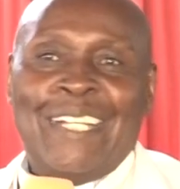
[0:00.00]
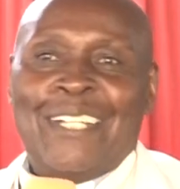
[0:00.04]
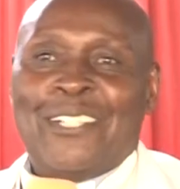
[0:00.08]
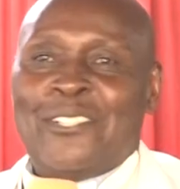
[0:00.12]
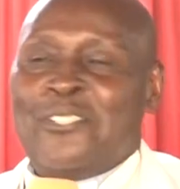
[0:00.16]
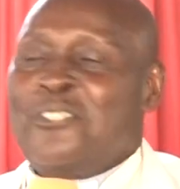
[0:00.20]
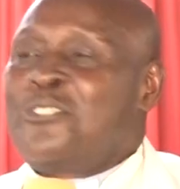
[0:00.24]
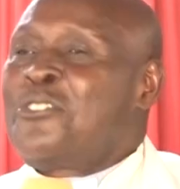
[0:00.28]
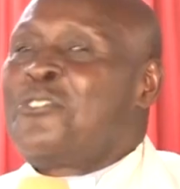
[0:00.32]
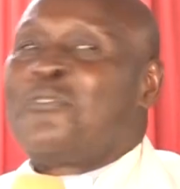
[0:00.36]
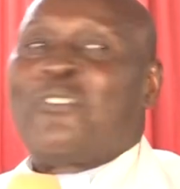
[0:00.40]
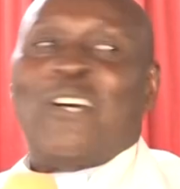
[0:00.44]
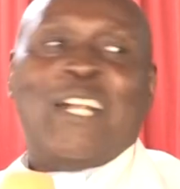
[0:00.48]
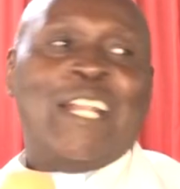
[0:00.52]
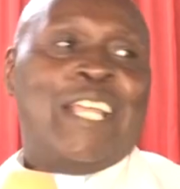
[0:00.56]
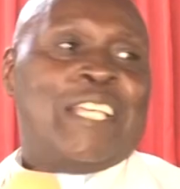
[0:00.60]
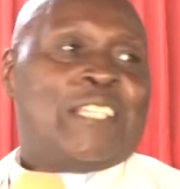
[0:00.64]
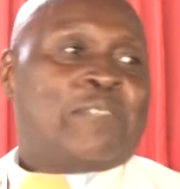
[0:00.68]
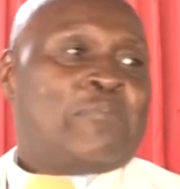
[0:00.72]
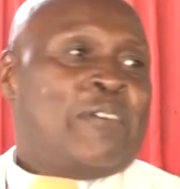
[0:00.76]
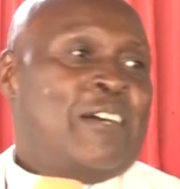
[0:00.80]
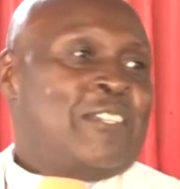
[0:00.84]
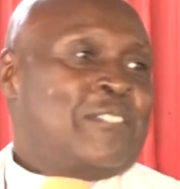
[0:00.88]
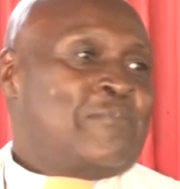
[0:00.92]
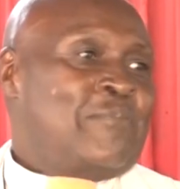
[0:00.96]
look for
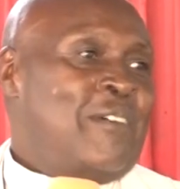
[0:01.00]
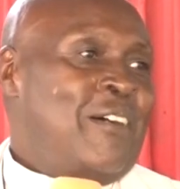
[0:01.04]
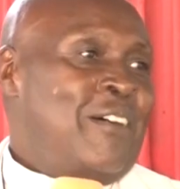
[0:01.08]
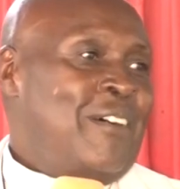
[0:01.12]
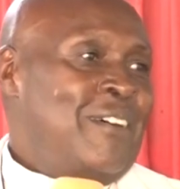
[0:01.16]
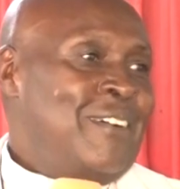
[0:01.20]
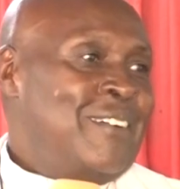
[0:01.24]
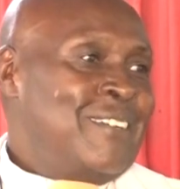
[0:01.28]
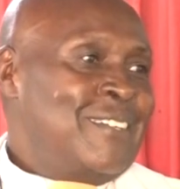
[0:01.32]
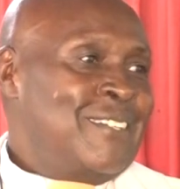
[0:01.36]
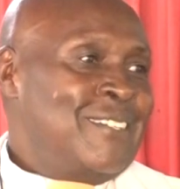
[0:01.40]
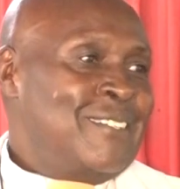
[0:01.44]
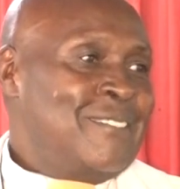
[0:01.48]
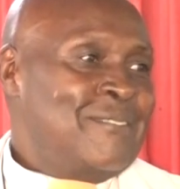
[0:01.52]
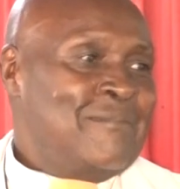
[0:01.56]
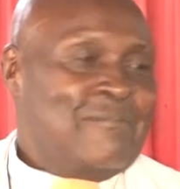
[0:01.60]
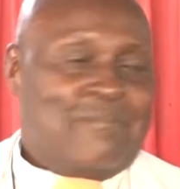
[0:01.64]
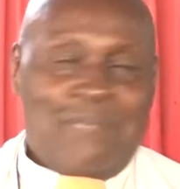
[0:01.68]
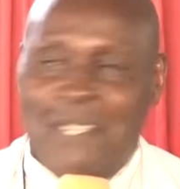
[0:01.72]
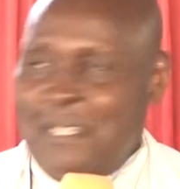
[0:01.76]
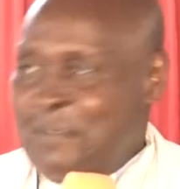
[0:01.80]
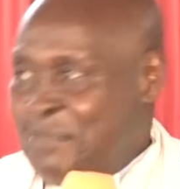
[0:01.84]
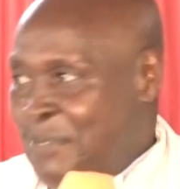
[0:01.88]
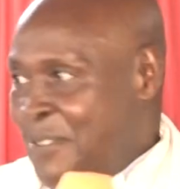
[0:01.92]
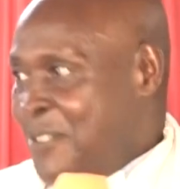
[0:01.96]
responsible
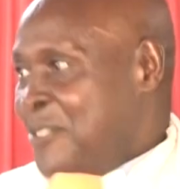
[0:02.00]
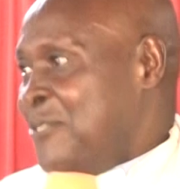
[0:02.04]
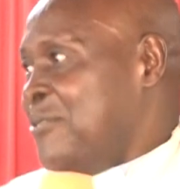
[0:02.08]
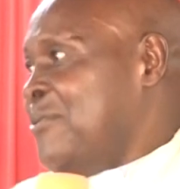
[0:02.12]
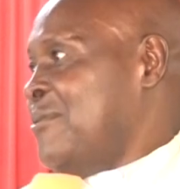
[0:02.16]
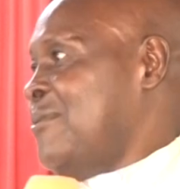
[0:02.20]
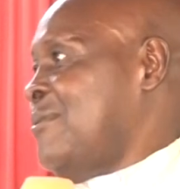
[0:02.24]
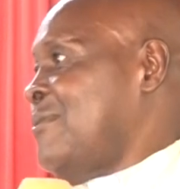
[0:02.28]
people.